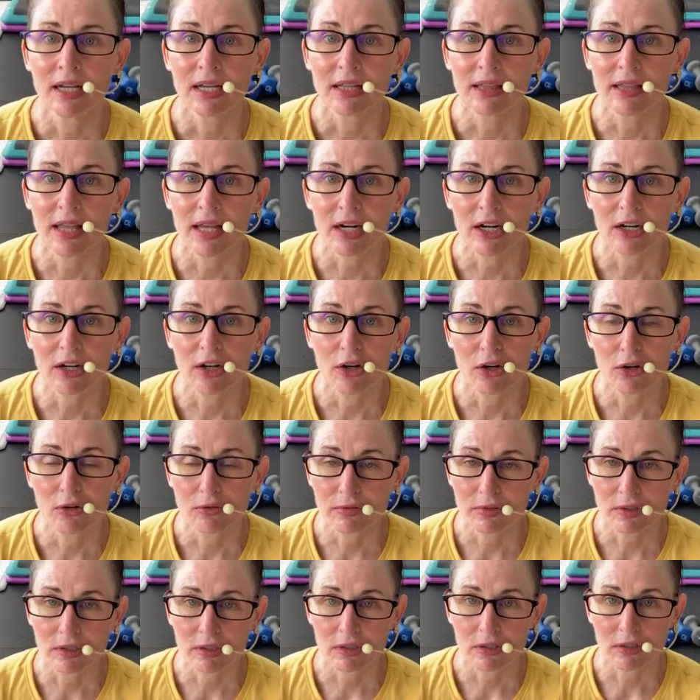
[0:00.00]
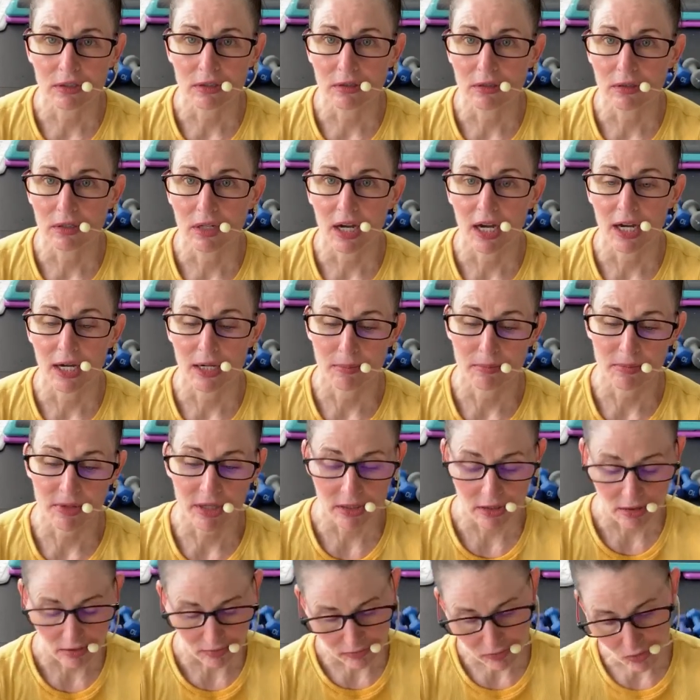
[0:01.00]
that are over, um, that
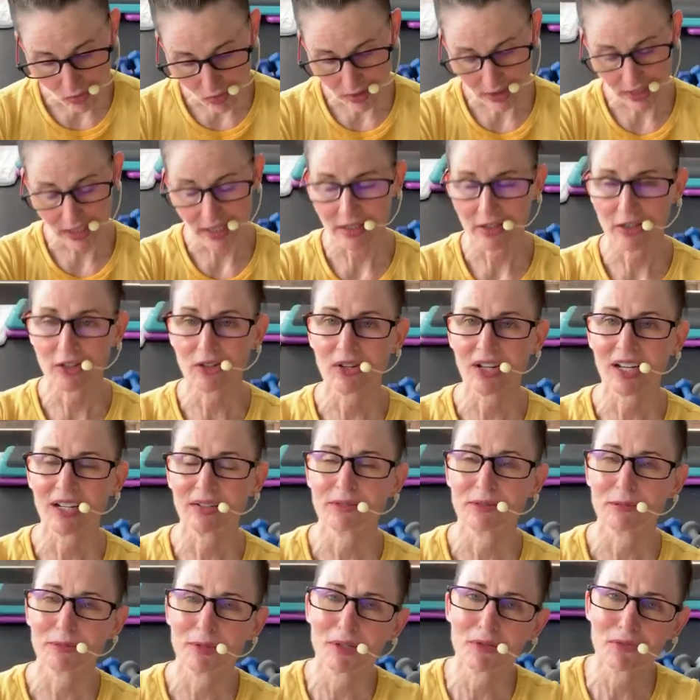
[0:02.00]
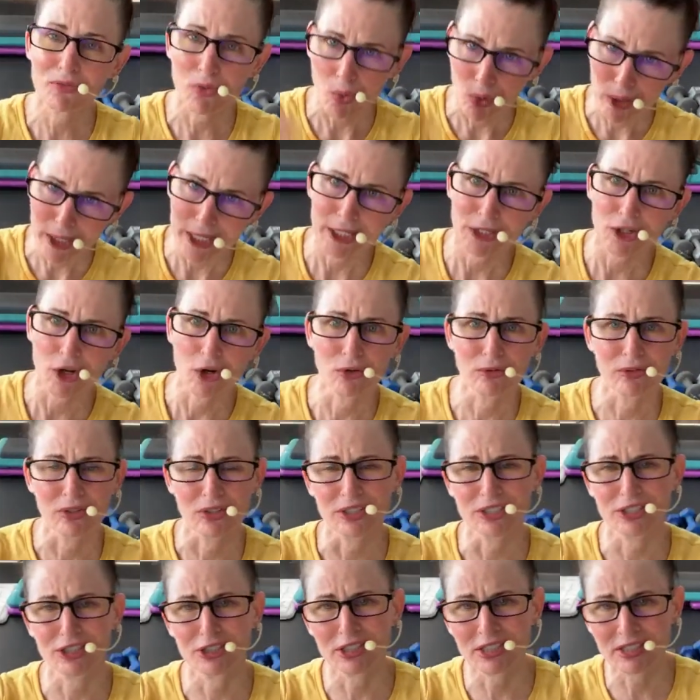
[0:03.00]
are forty, you don't have to be forty and over,
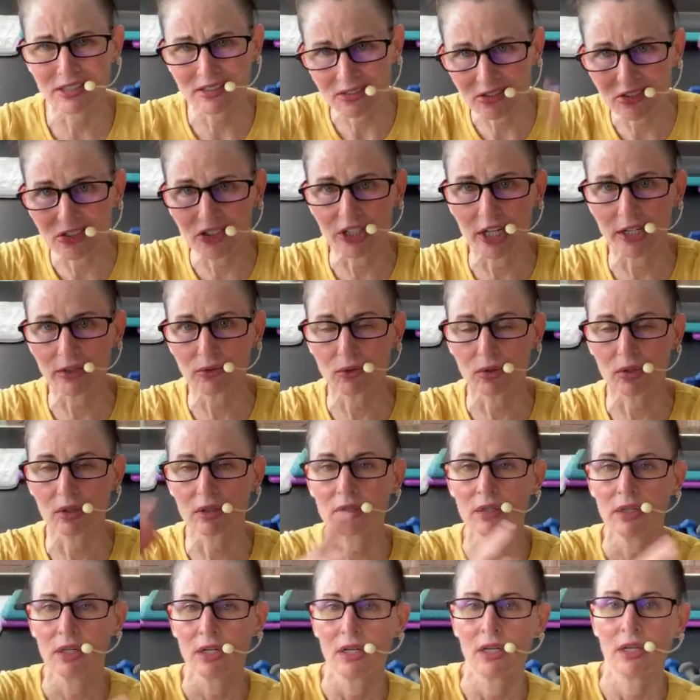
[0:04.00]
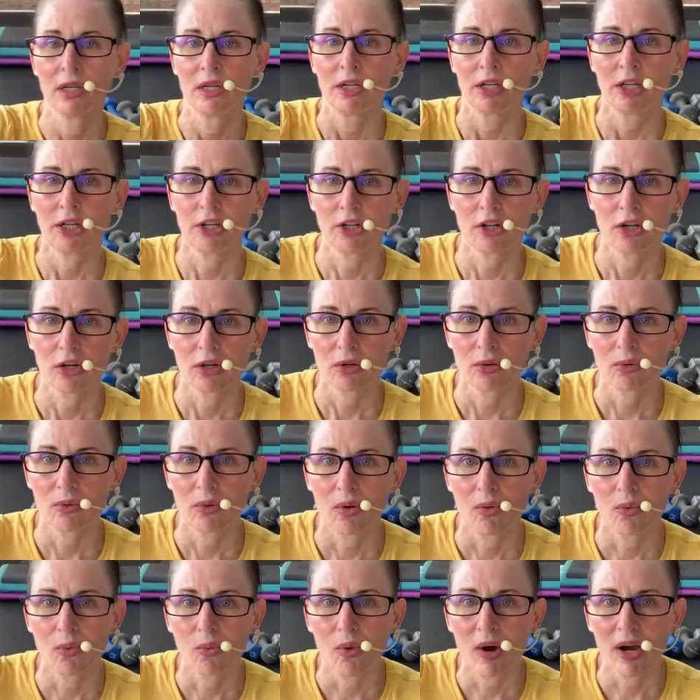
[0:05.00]
it's just general. You know,
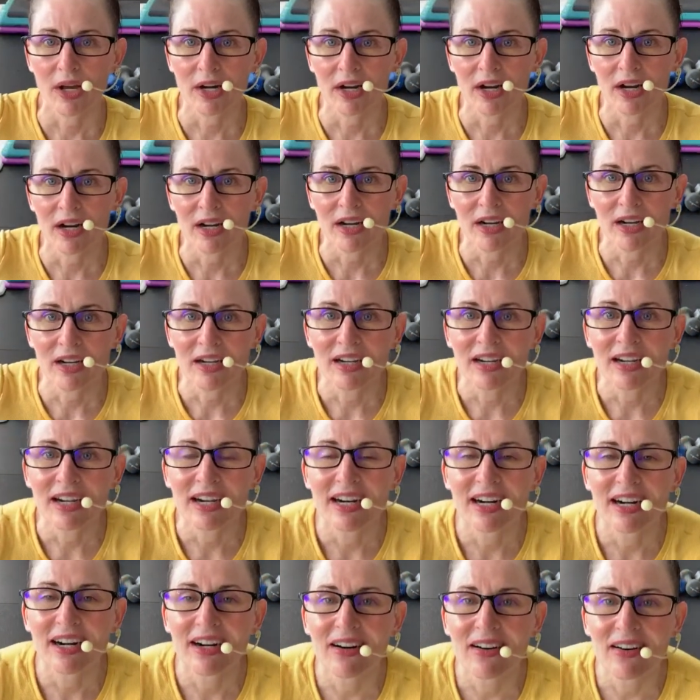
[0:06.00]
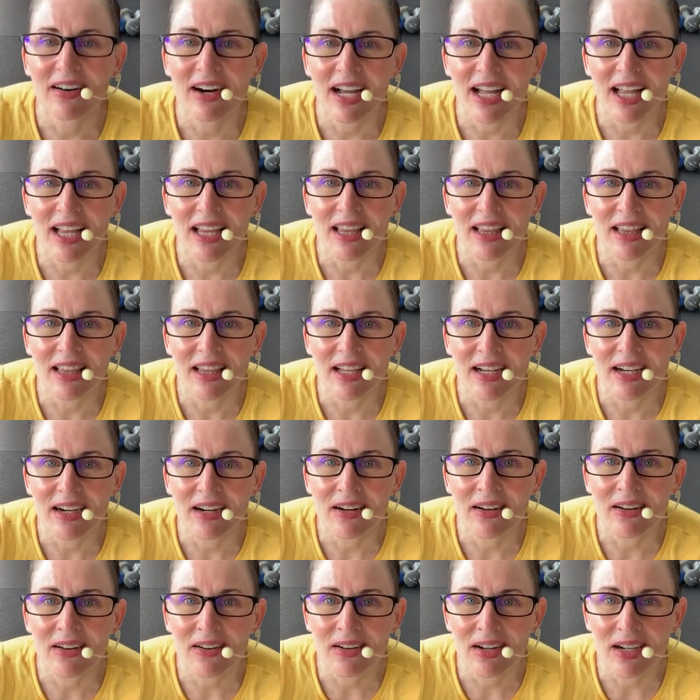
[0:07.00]
what are, oh,
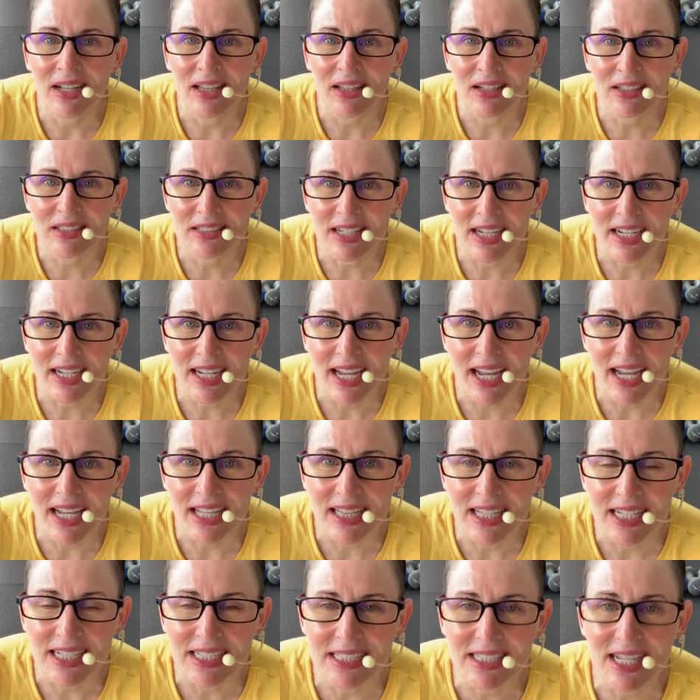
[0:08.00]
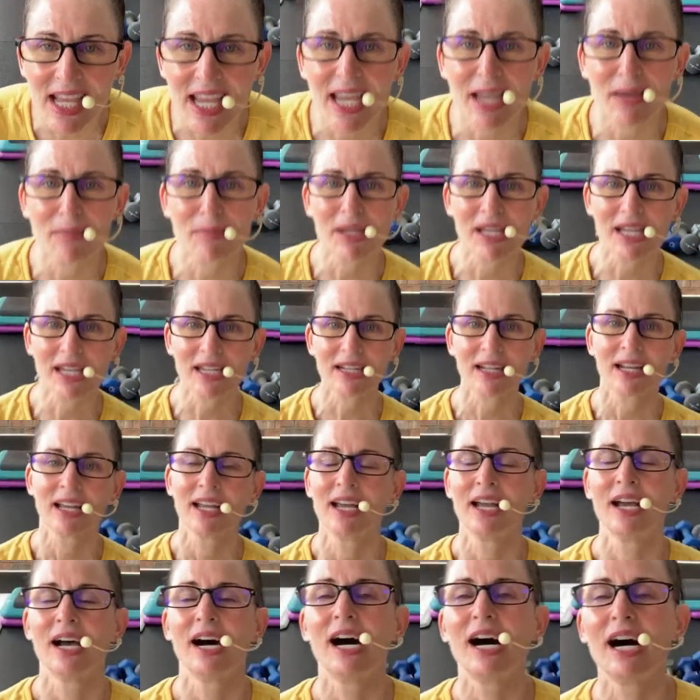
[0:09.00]
hello, it looks like Haley's Gaming.
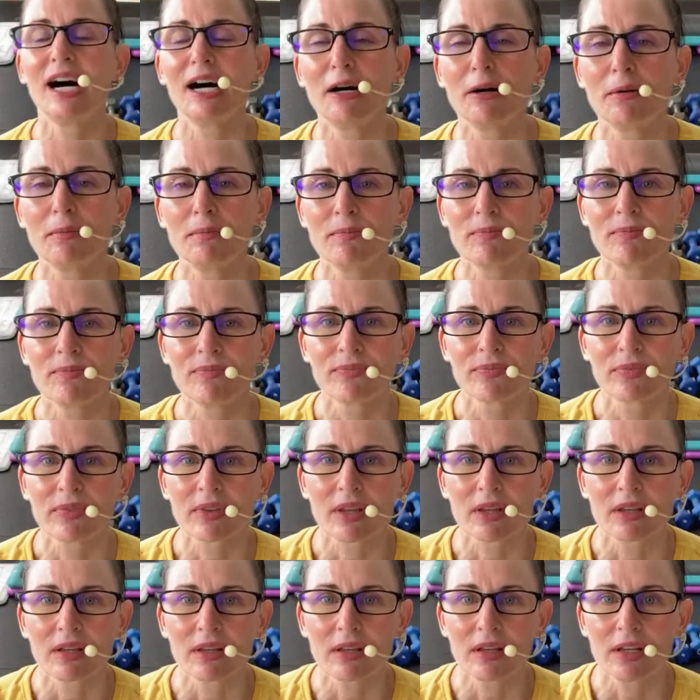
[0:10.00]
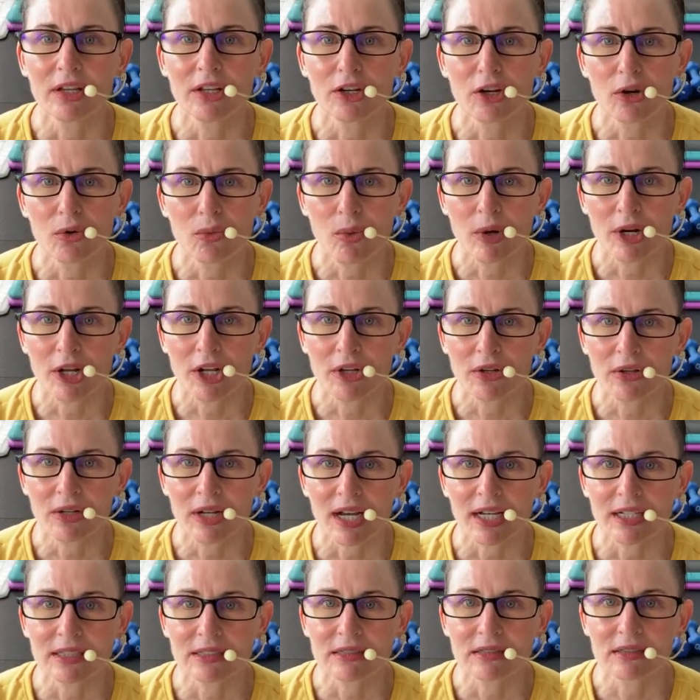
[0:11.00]
Um, You know, what do you
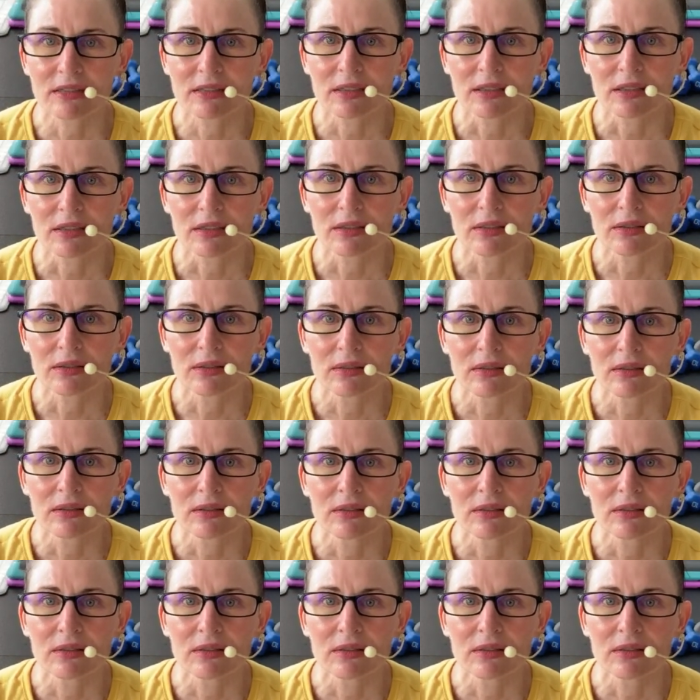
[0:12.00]
guys do?